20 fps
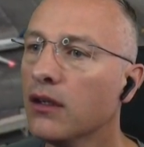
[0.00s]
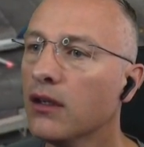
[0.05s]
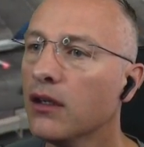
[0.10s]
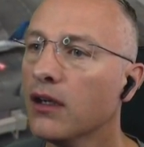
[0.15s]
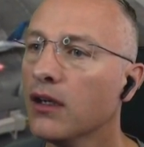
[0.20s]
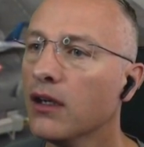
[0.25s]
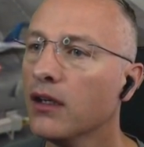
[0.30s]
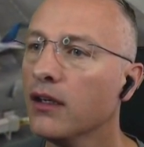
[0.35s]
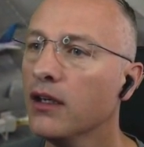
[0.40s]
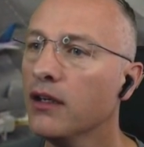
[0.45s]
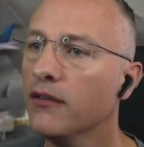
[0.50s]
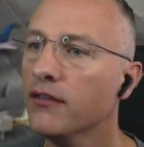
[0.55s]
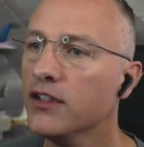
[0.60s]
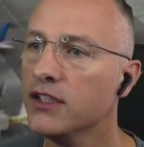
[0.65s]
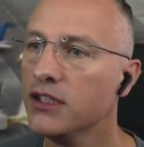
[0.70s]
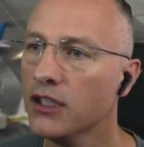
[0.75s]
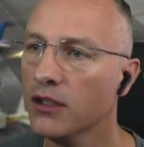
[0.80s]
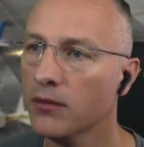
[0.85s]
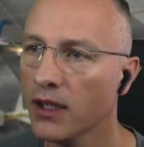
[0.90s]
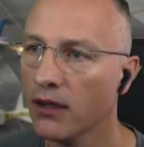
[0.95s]
I didn't even
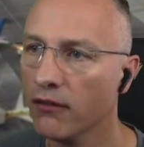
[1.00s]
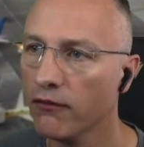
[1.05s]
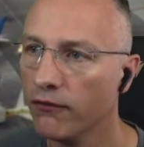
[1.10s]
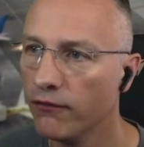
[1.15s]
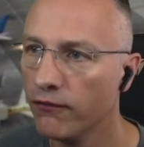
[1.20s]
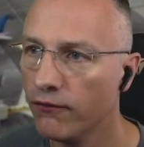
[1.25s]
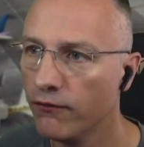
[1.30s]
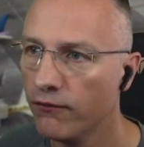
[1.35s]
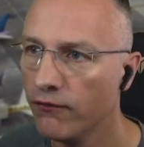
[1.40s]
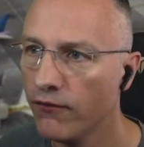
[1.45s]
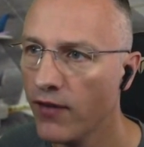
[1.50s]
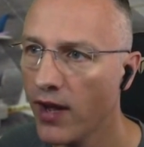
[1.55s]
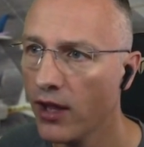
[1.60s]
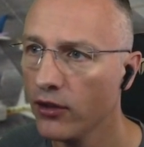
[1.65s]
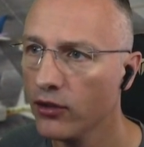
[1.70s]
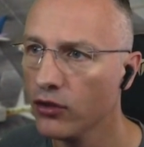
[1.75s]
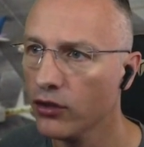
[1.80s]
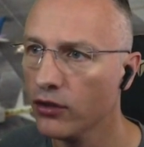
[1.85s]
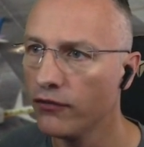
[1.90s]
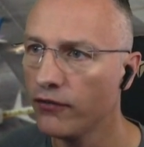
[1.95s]
see him there.
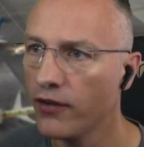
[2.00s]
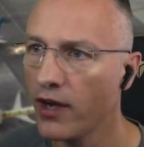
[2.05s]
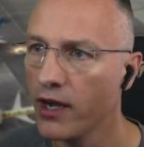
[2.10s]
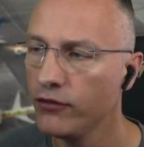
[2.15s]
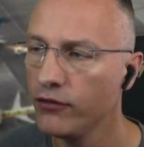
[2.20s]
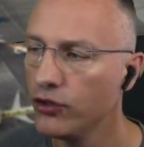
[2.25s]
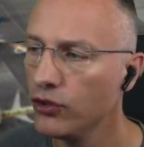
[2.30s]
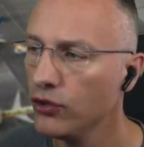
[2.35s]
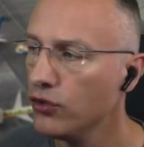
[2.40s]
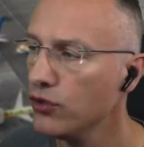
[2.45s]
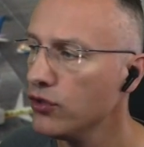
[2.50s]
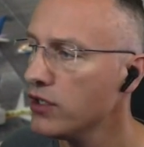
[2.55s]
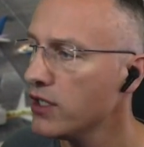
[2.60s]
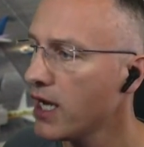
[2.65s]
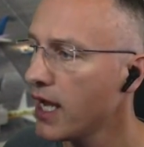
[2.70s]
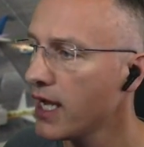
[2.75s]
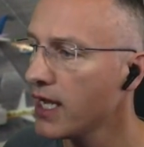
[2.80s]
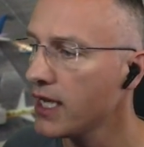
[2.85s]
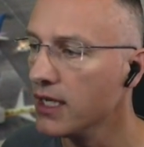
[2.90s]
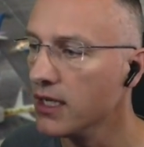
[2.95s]
Value
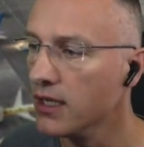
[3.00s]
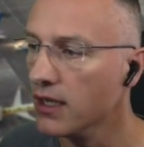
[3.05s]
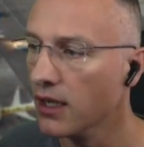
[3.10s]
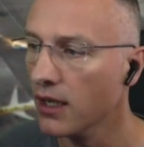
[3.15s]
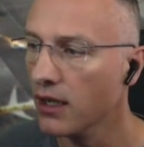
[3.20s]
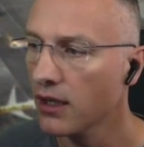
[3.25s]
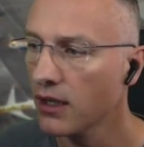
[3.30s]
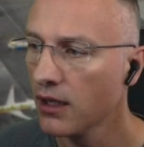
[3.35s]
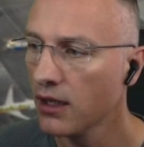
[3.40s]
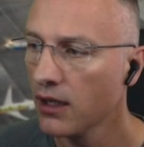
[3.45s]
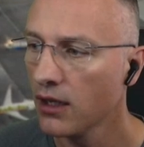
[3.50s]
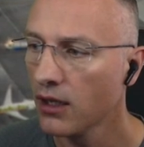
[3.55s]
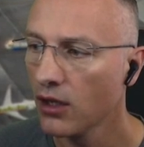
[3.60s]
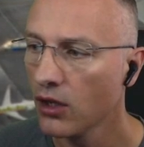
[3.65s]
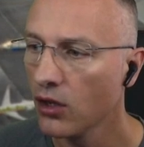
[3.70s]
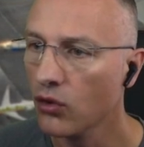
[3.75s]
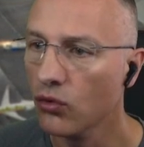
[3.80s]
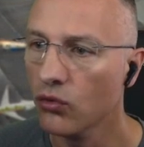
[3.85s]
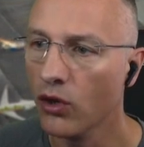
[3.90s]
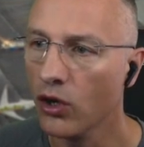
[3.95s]
529.
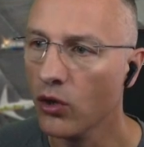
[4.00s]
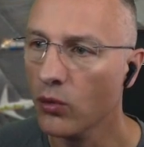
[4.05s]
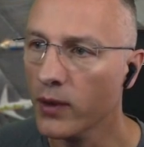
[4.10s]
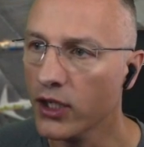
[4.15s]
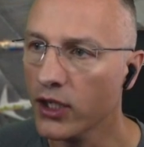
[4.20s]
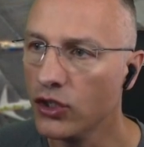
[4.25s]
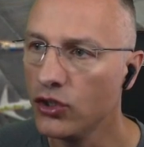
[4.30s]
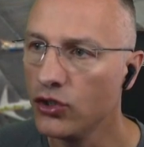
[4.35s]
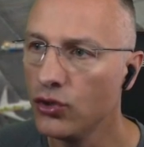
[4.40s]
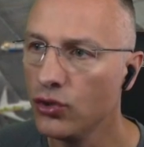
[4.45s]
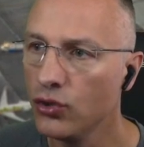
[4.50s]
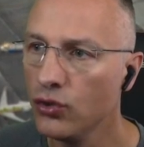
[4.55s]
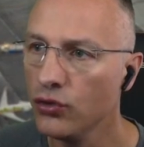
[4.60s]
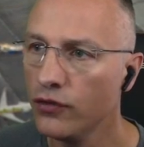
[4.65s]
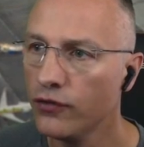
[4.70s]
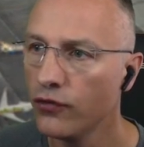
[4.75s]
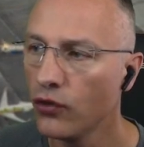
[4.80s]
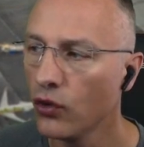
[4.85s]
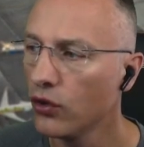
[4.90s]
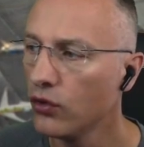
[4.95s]
Runway
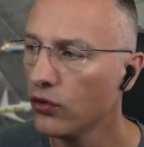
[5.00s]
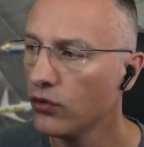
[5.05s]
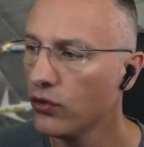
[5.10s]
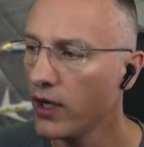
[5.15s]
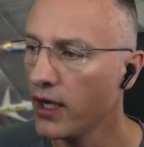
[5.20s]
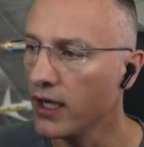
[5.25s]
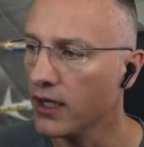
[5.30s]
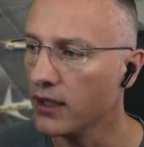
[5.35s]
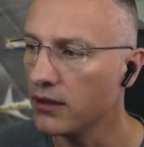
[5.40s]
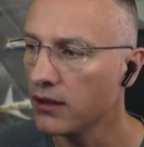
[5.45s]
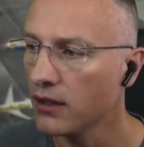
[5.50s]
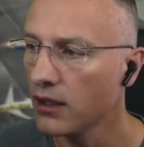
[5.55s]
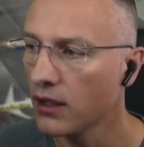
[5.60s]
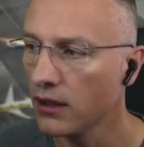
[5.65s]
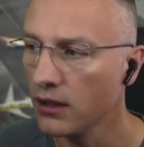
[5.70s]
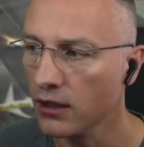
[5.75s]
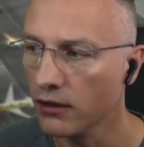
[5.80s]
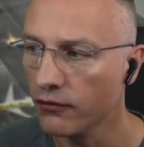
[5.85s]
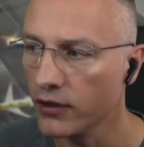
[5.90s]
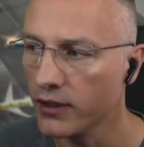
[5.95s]
24 right,
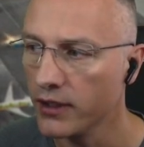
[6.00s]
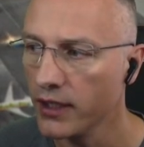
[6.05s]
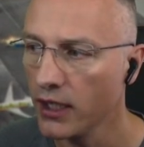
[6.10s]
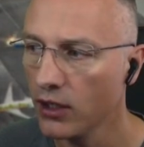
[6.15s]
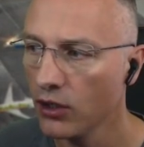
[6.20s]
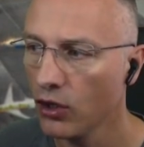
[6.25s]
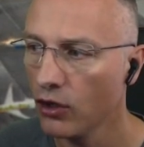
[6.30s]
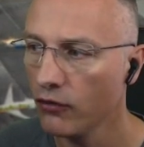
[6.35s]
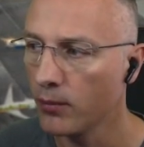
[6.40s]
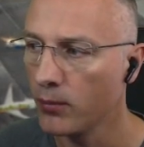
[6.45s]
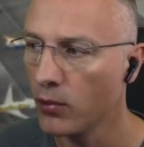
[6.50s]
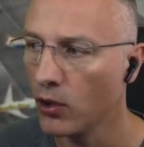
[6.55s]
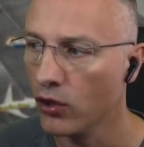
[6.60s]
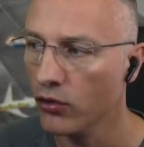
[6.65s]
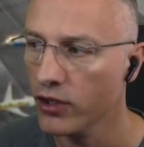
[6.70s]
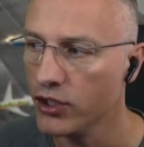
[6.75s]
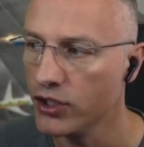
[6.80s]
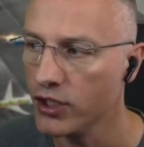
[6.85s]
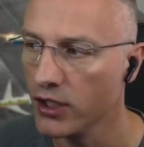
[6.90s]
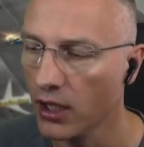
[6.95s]
cleared for takeoff upon
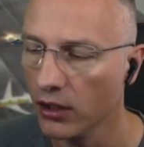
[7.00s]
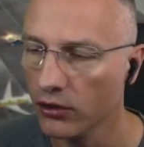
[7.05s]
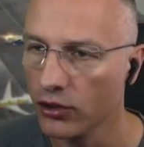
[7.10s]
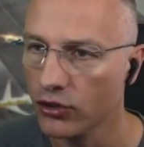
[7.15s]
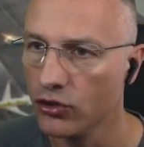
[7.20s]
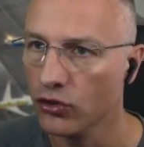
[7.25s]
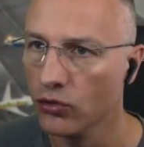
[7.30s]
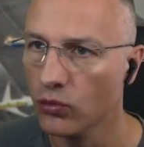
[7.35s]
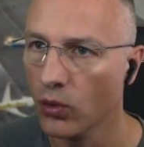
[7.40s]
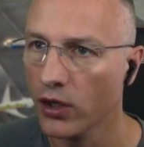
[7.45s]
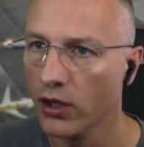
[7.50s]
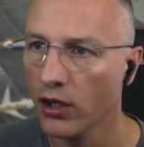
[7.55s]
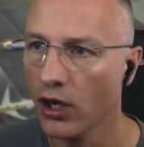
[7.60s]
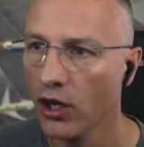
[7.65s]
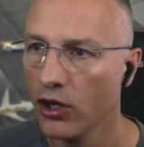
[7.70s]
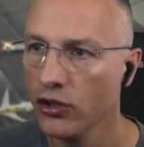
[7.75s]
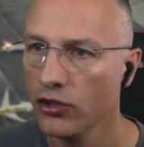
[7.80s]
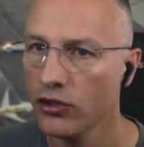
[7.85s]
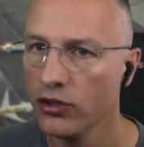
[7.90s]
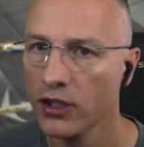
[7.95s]
reaching altitude
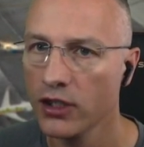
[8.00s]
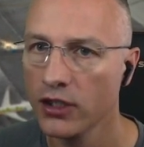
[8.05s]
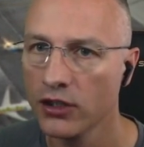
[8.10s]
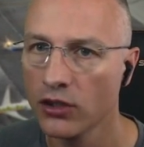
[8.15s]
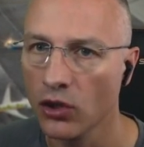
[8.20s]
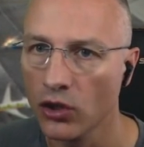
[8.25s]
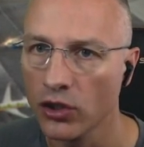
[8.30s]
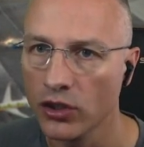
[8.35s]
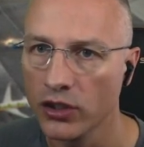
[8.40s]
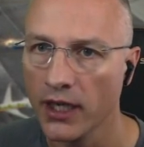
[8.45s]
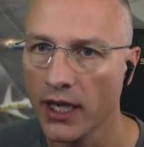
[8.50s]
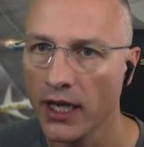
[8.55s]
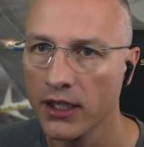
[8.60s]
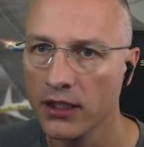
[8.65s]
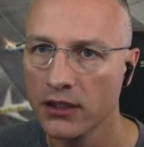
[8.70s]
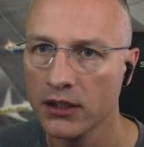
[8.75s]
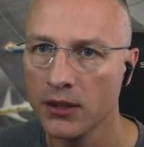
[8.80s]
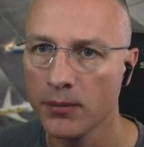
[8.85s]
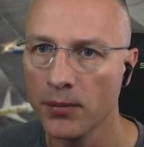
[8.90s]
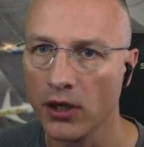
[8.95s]
100.
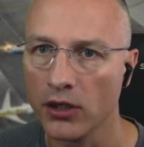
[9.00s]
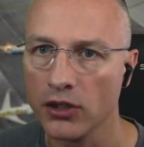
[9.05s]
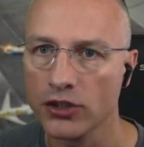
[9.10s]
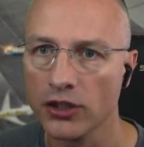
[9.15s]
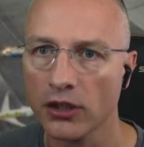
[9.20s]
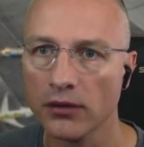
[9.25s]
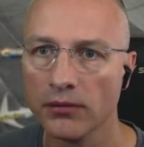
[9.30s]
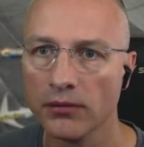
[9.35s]
Contact departure.